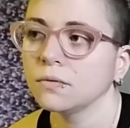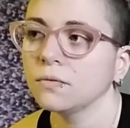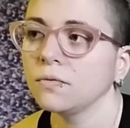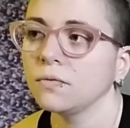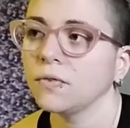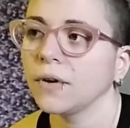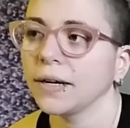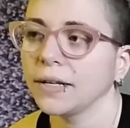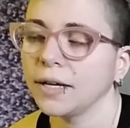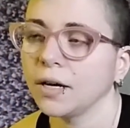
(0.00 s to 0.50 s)

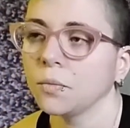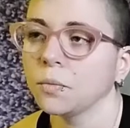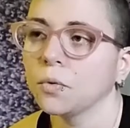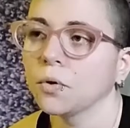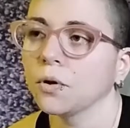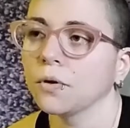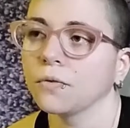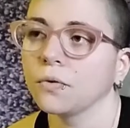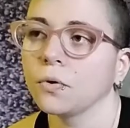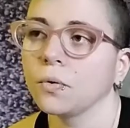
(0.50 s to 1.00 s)
find out
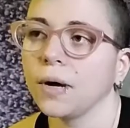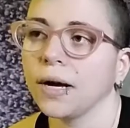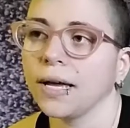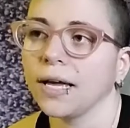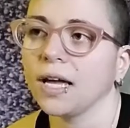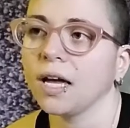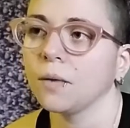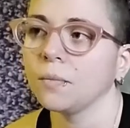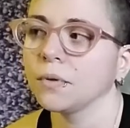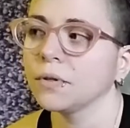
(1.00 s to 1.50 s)
more of who I
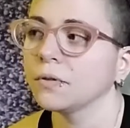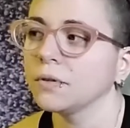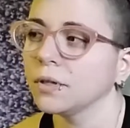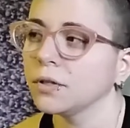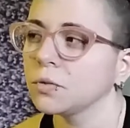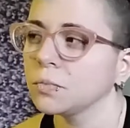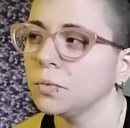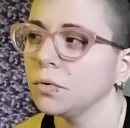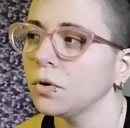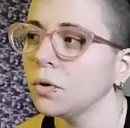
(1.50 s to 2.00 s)
am and
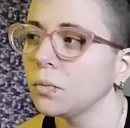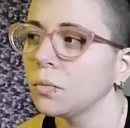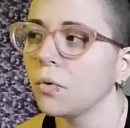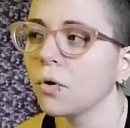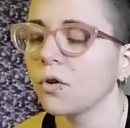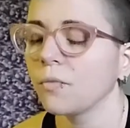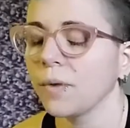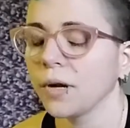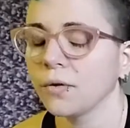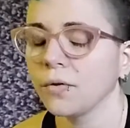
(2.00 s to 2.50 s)
explore more
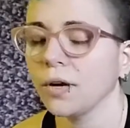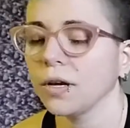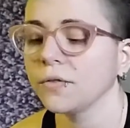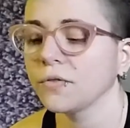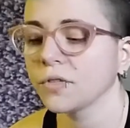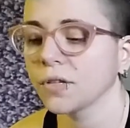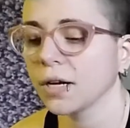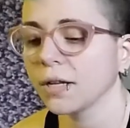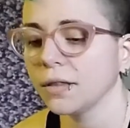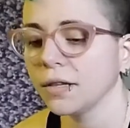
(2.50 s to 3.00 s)
of my creative
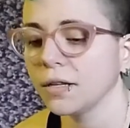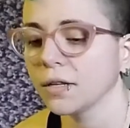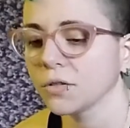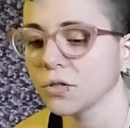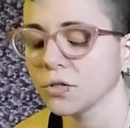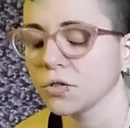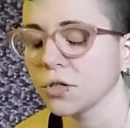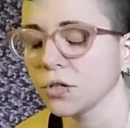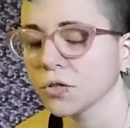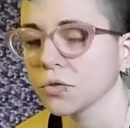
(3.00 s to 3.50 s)
side that
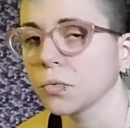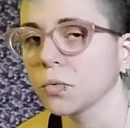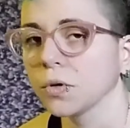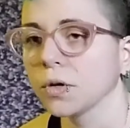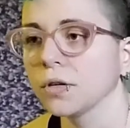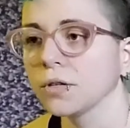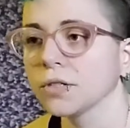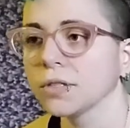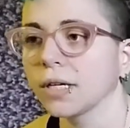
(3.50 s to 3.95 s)
isn't just words.